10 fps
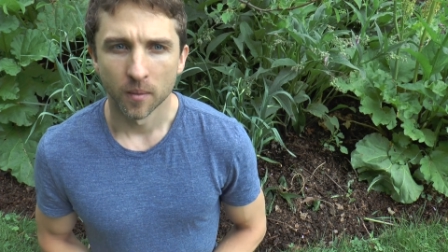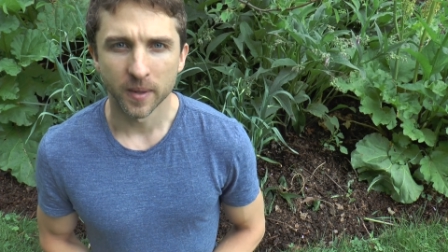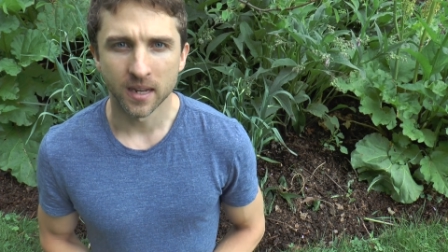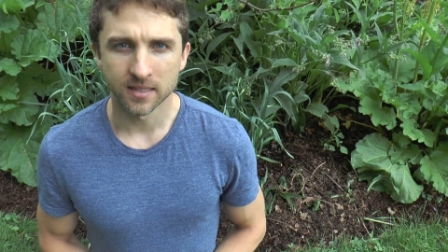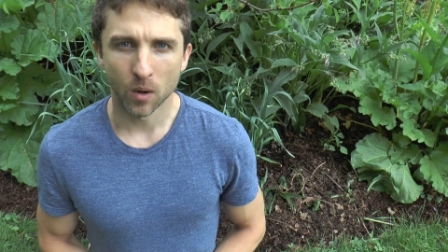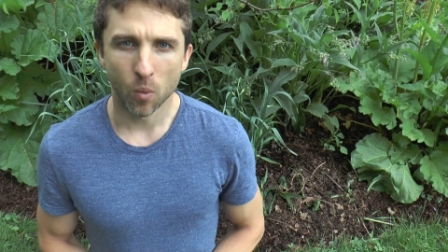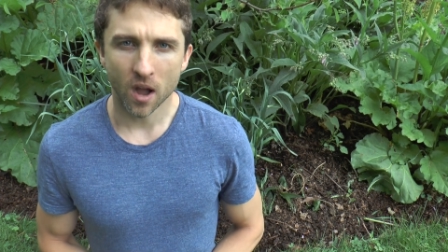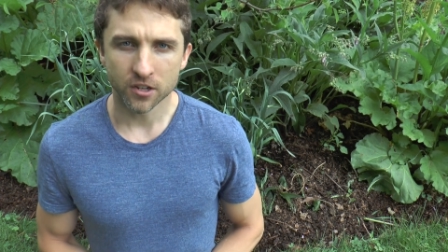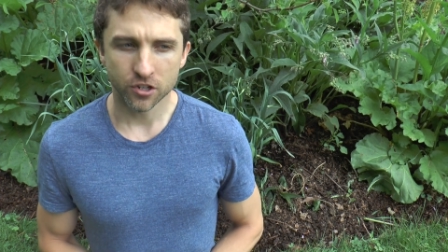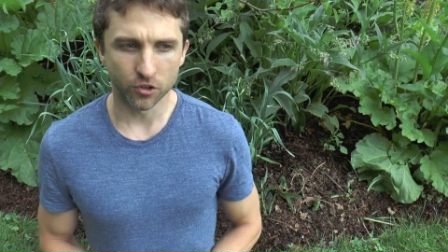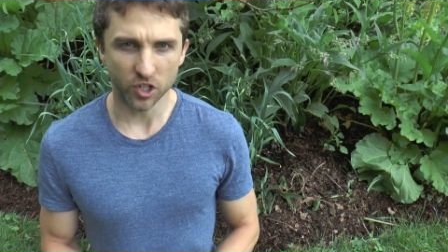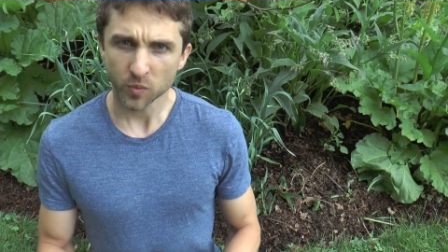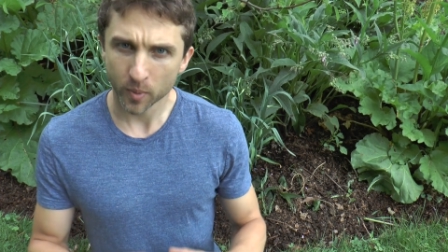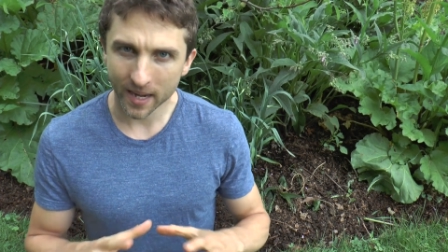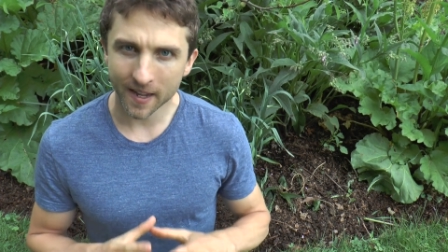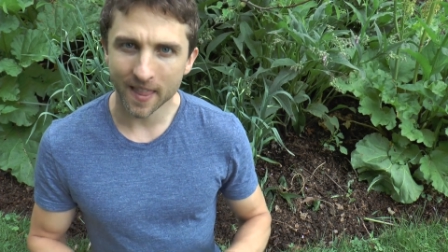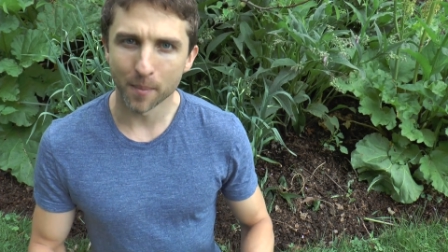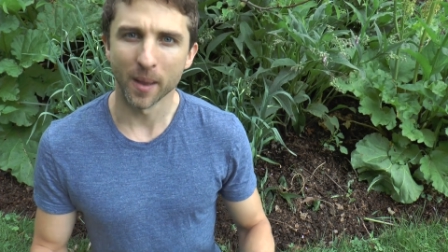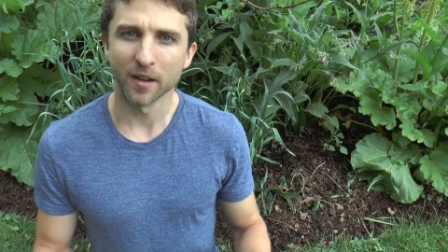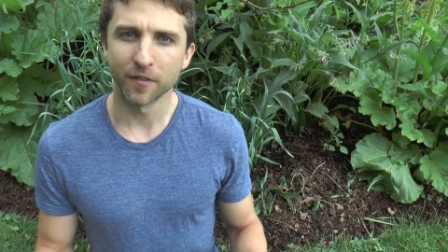because I want to just bring in
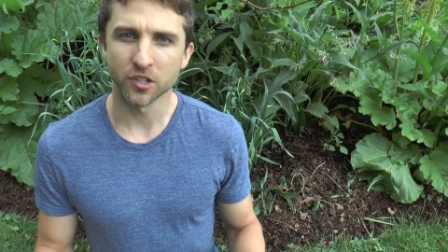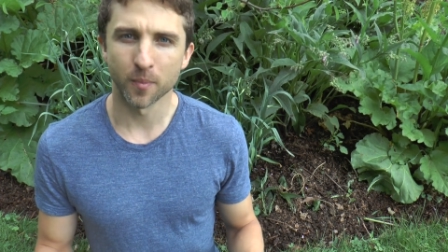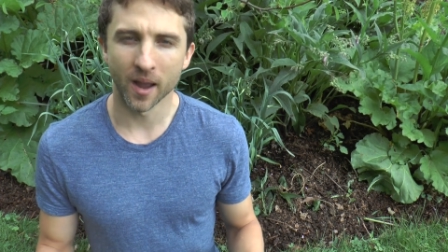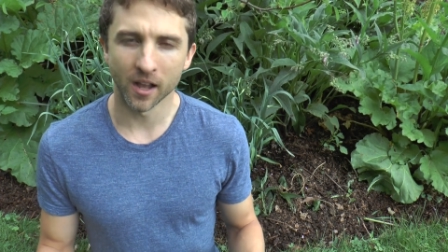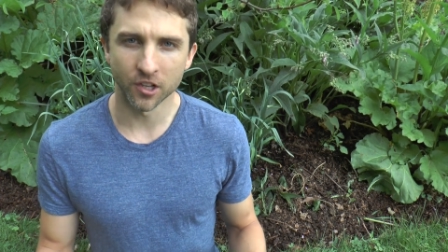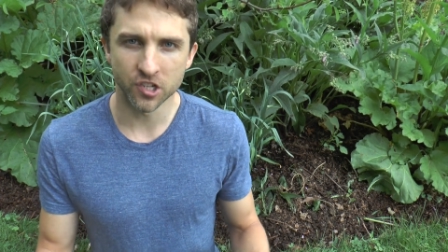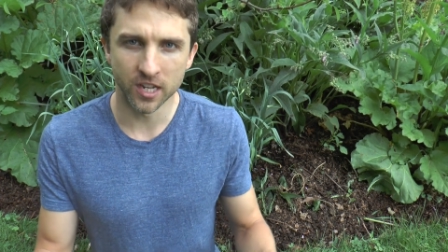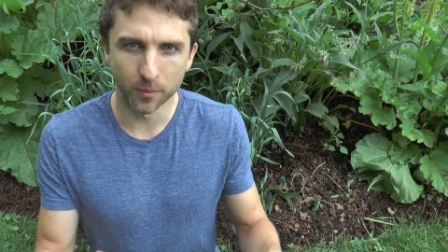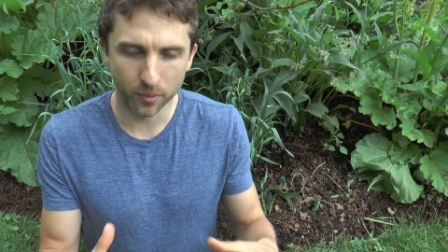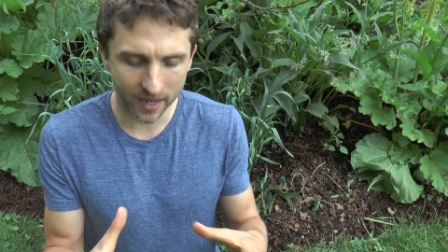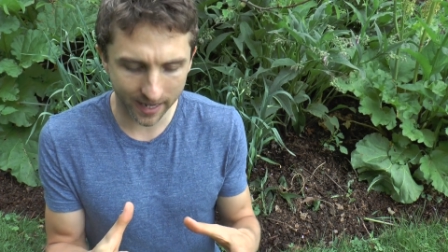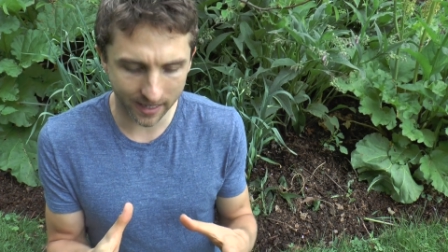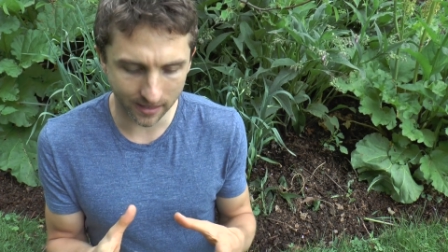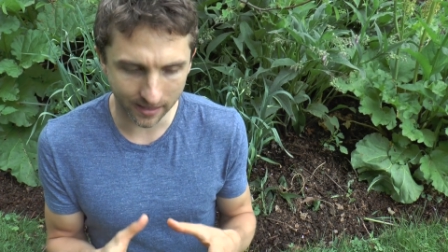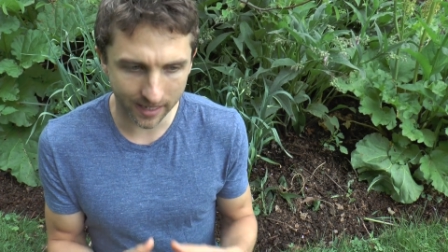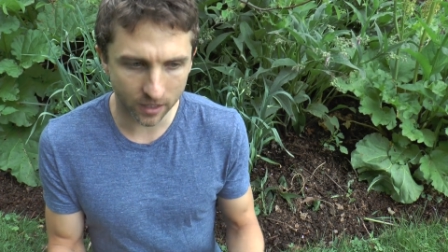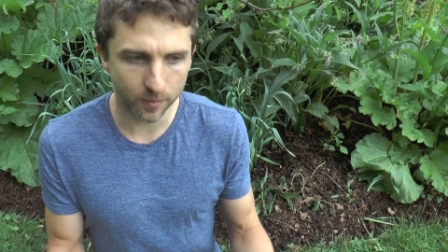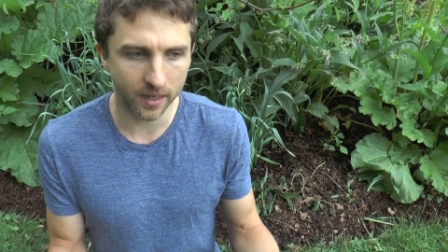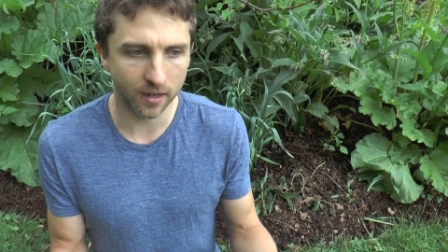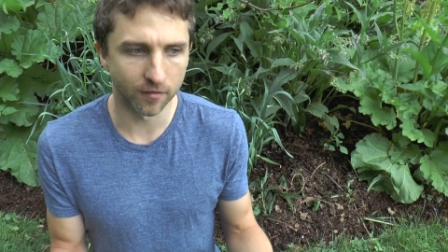that beneficial biology and bring in a little
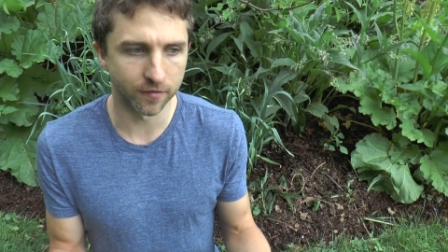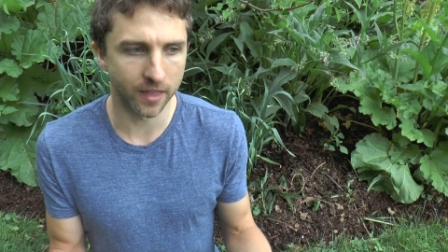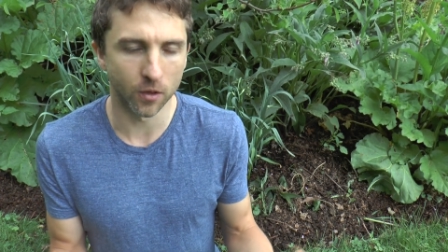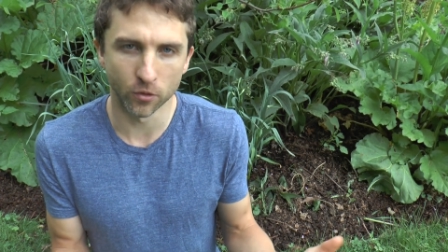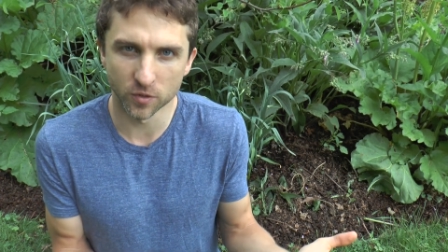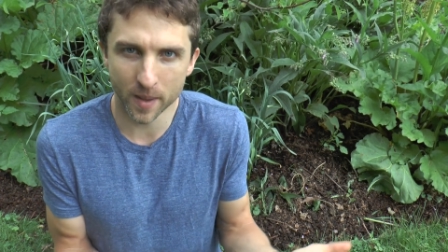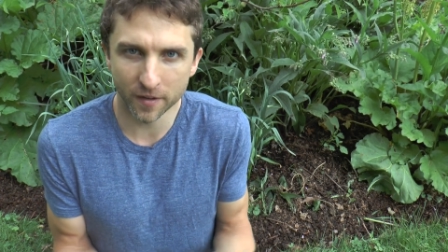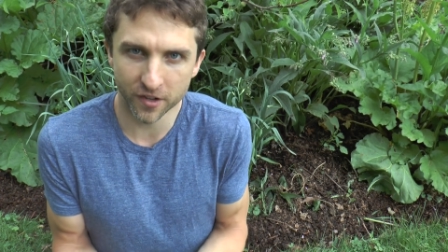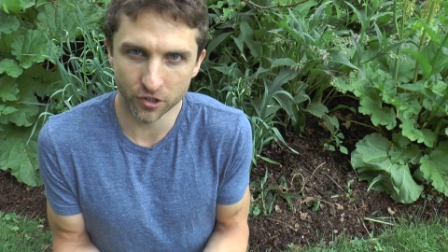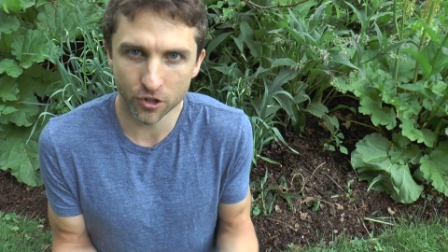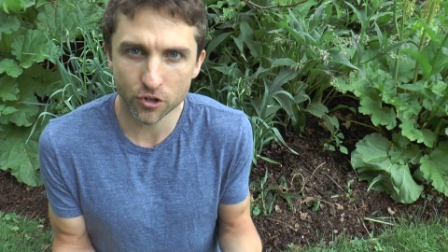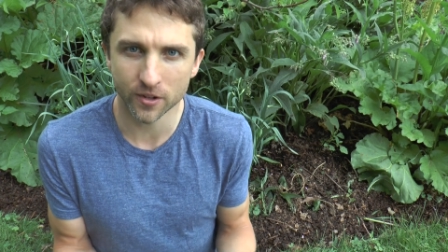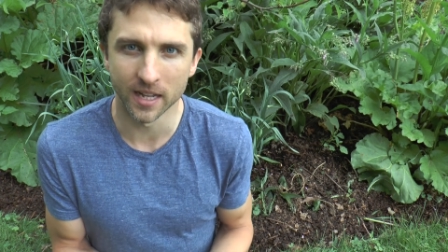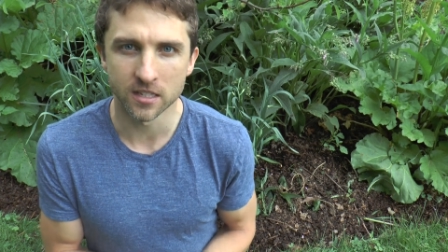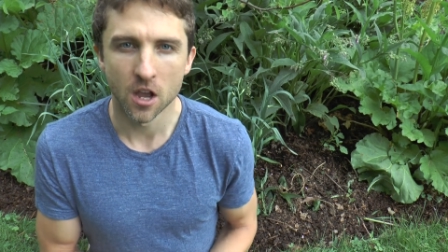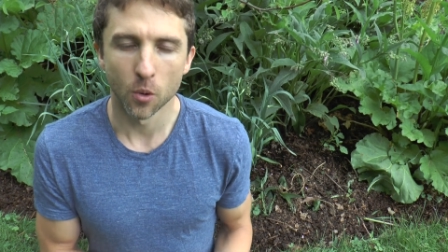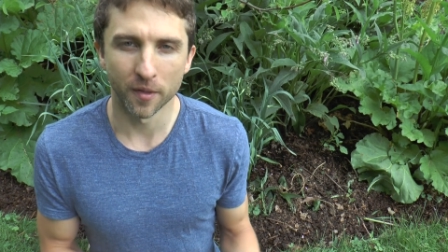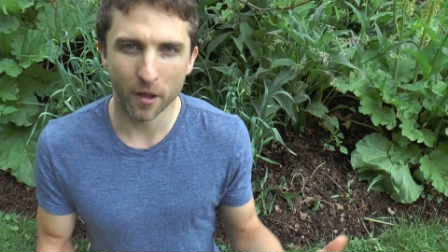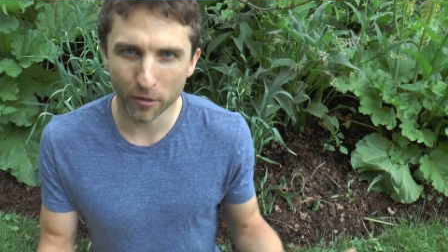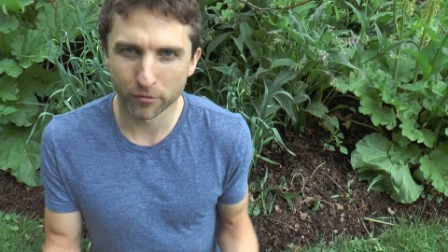bit of those beneficial nutrients
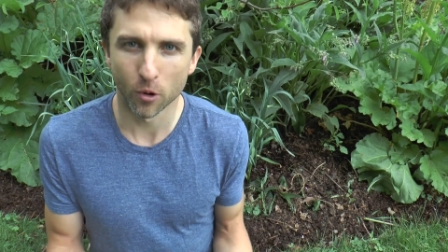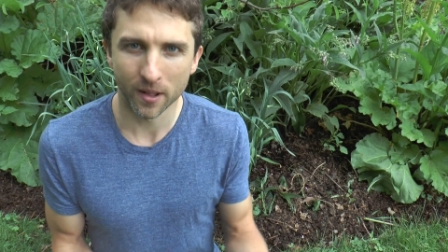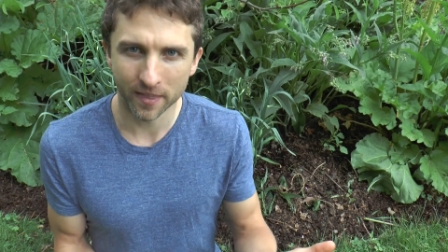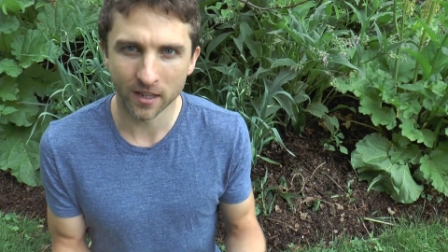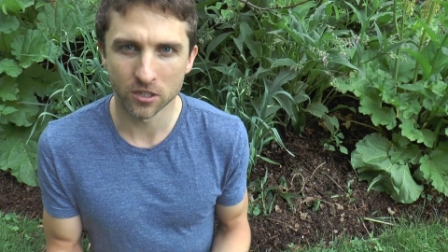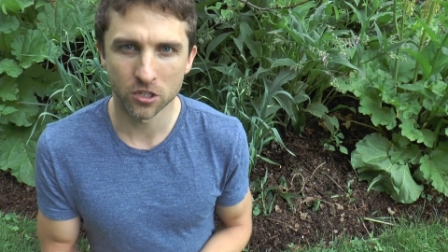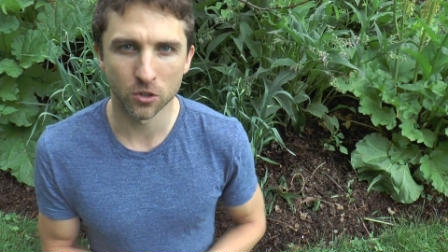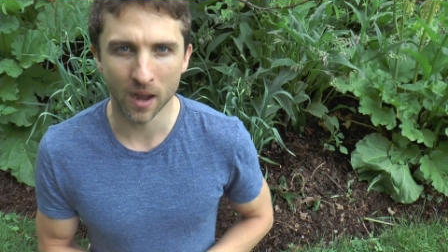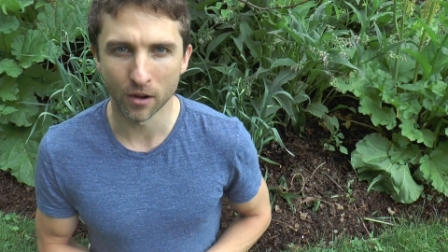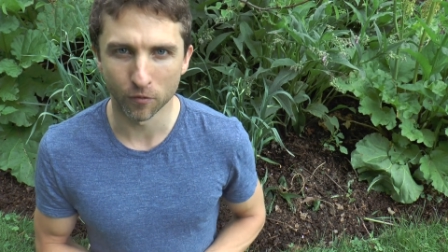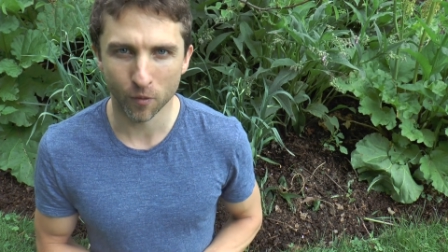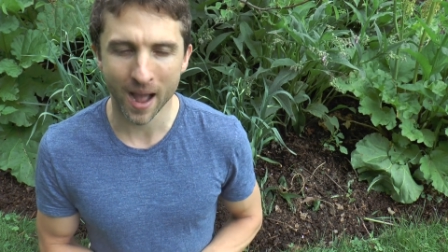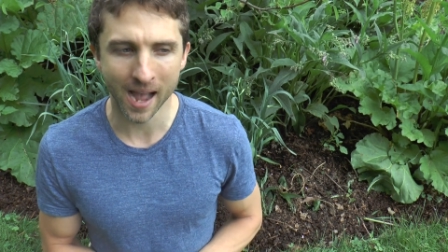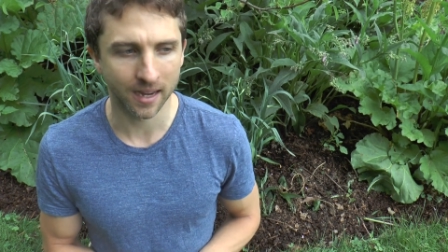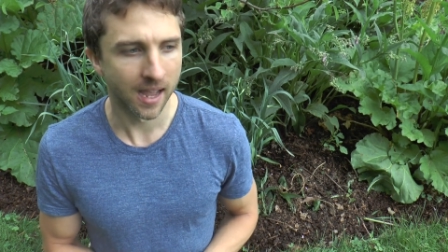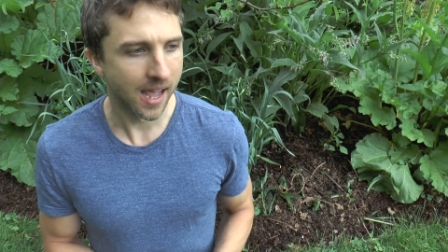without throwing things too out of whack.